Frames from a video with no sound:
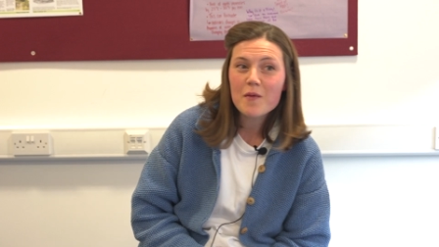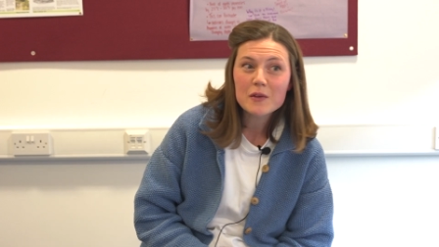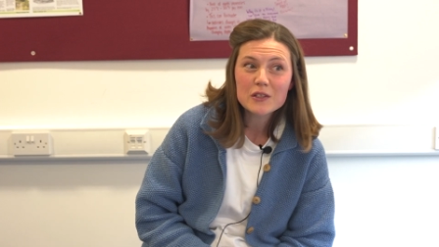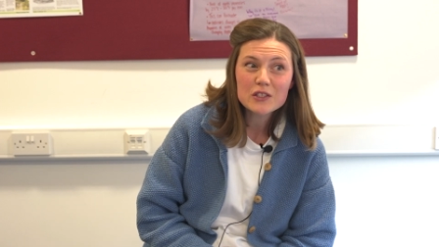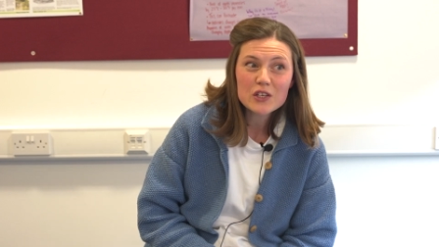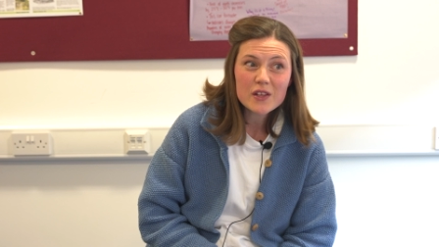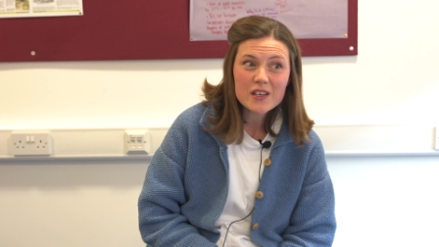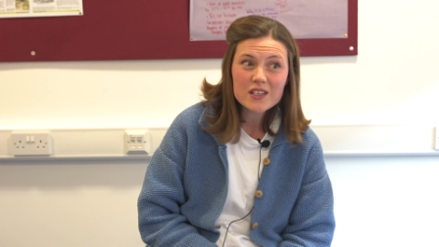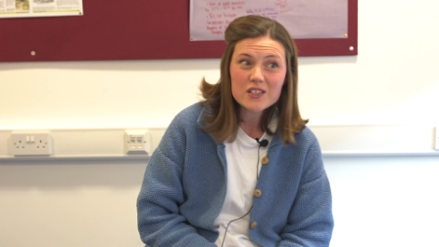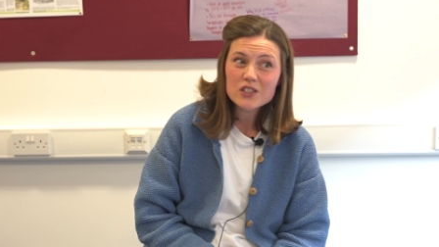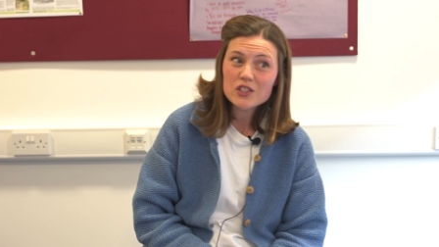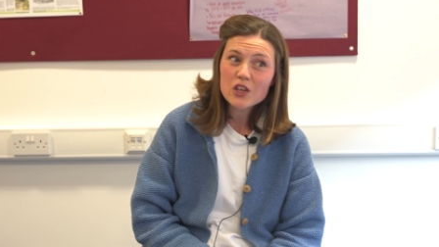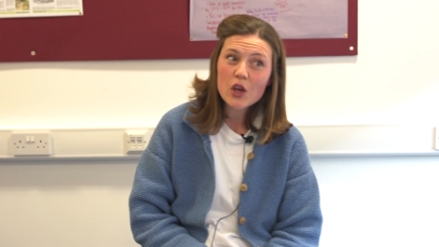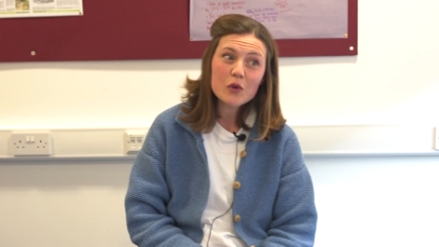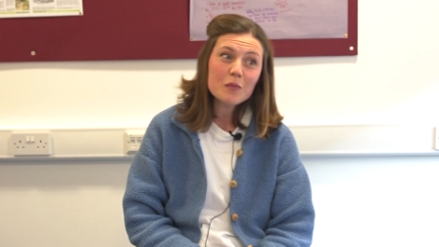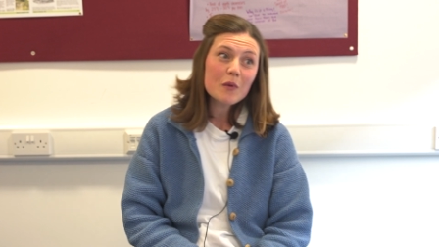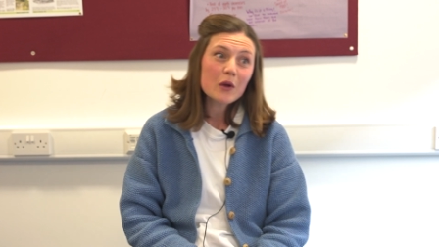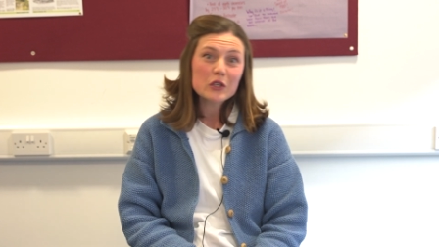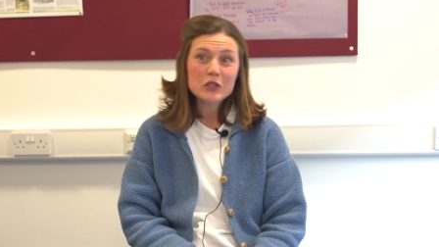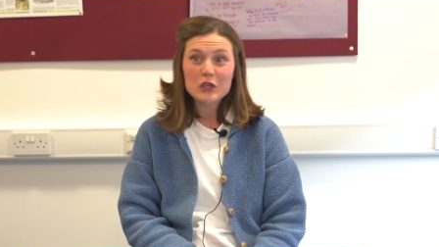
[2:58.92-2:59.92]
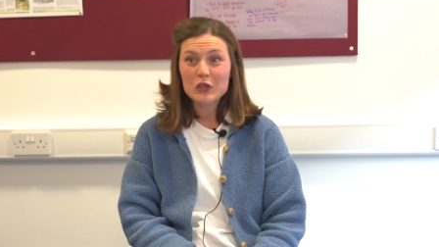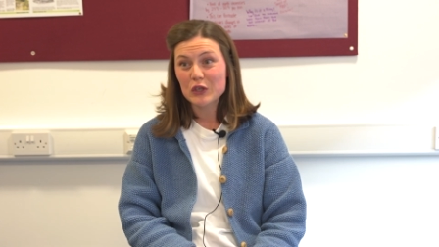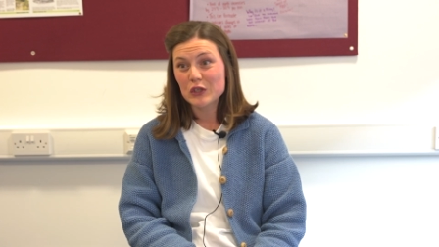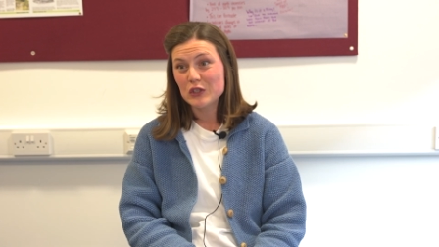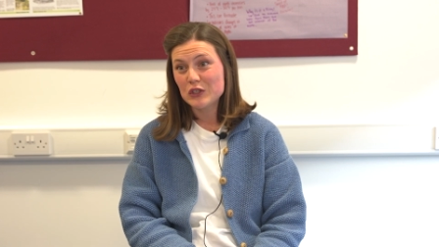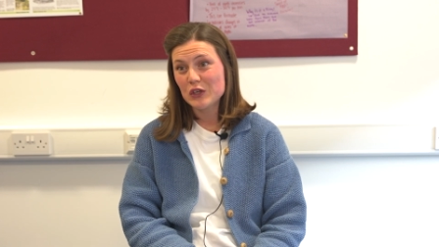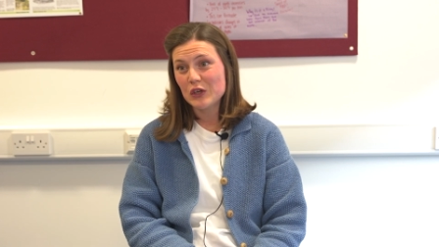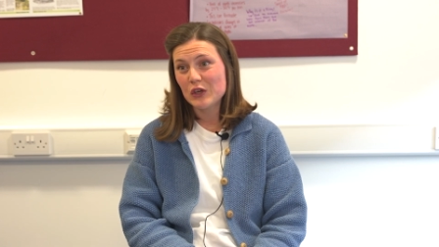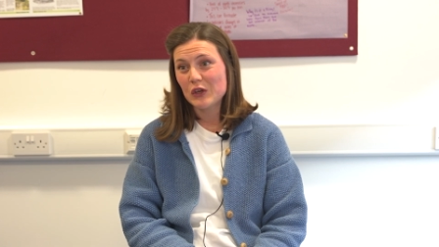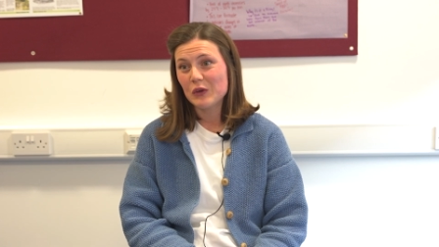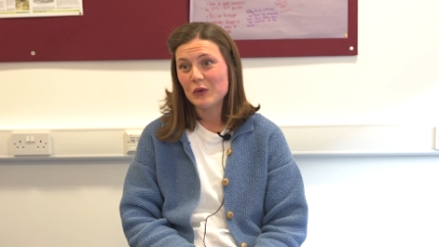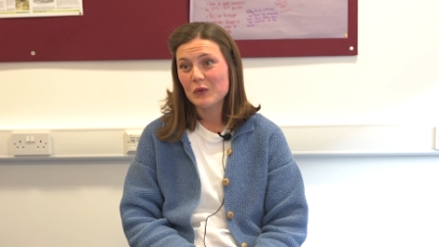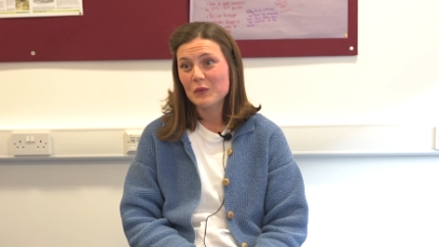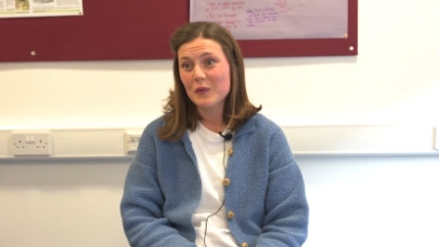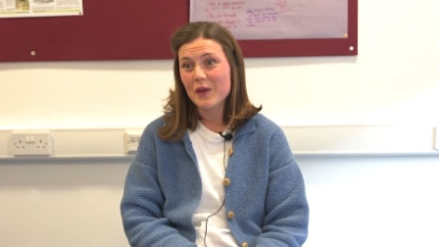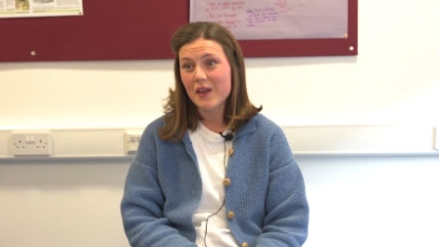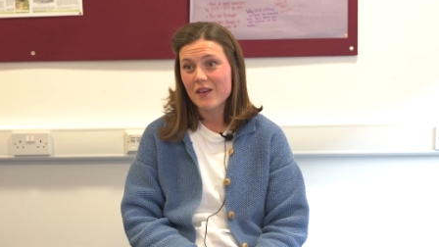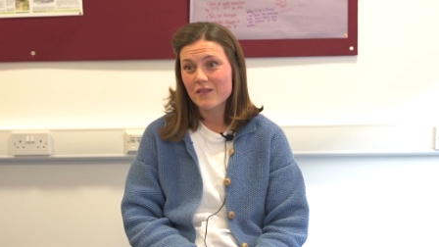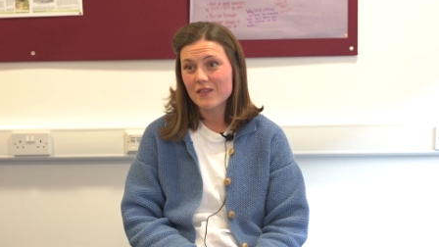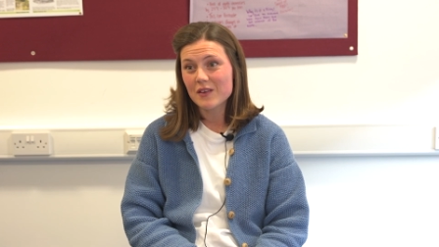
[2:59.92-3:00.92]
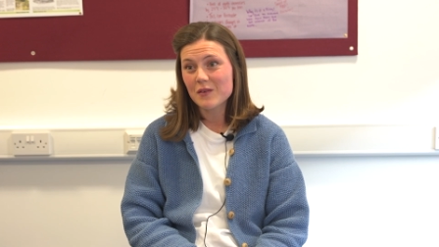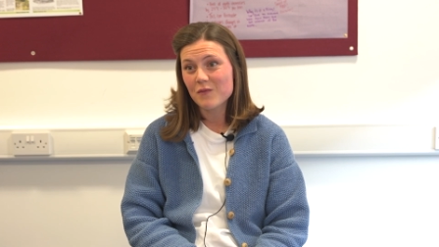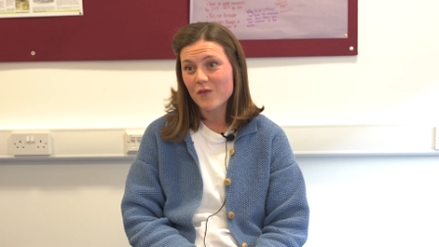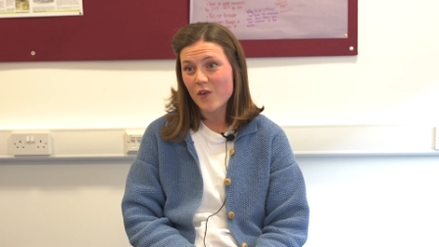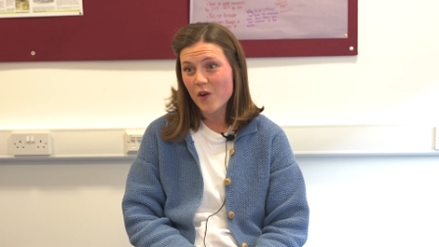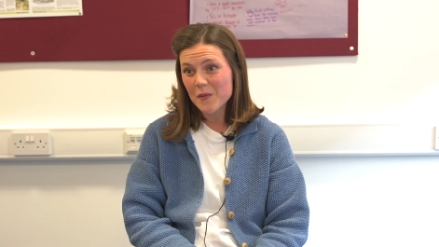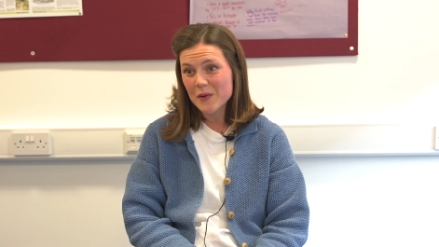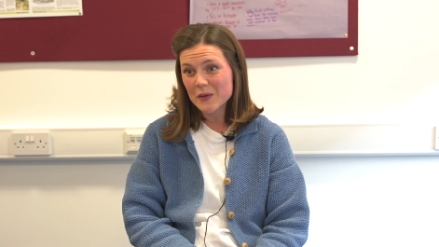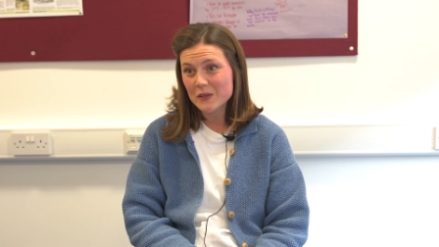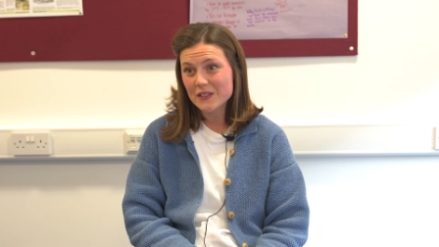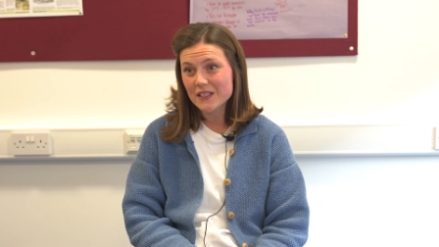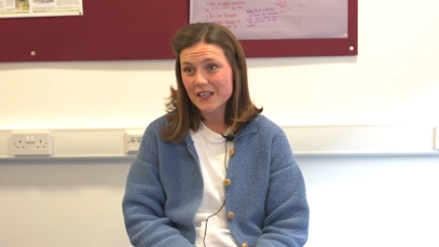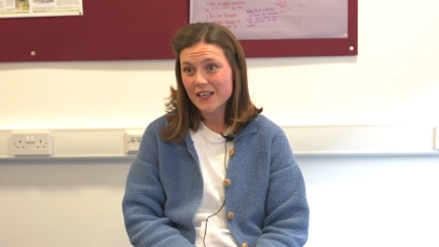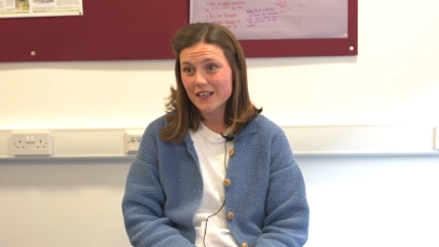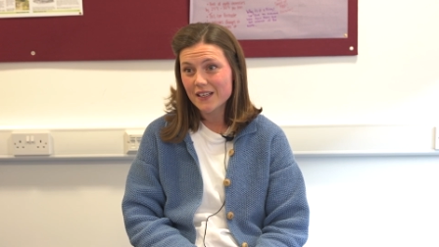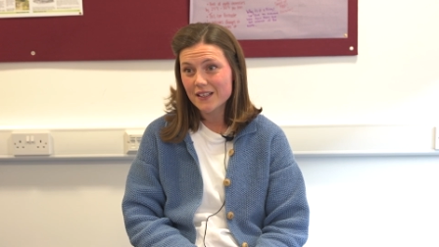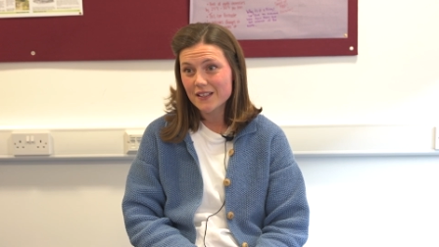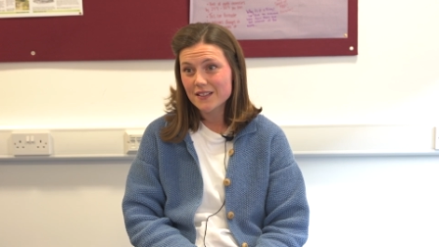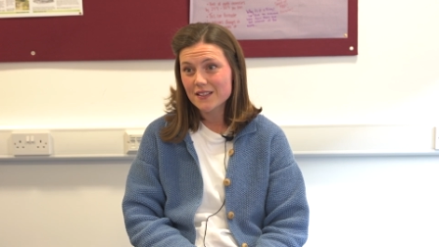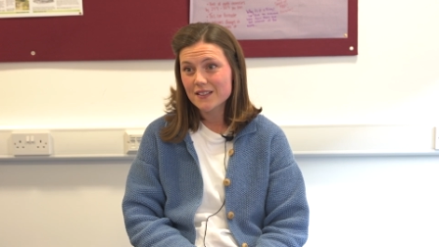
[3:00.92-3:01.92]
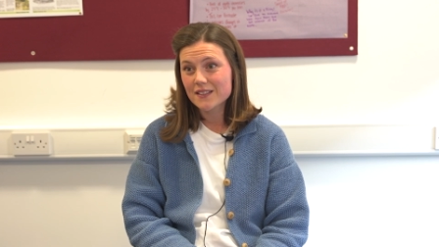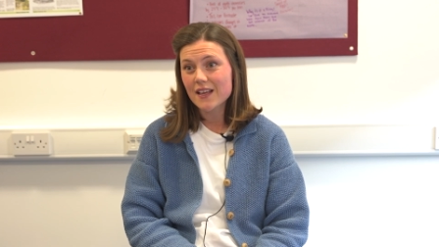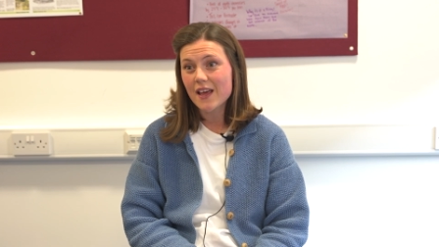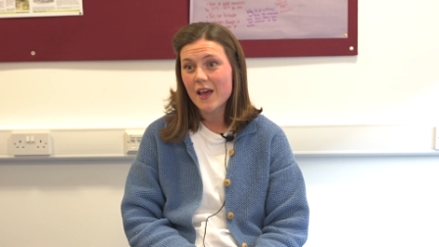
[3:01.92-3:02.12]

So there's so much you could do with an environmental science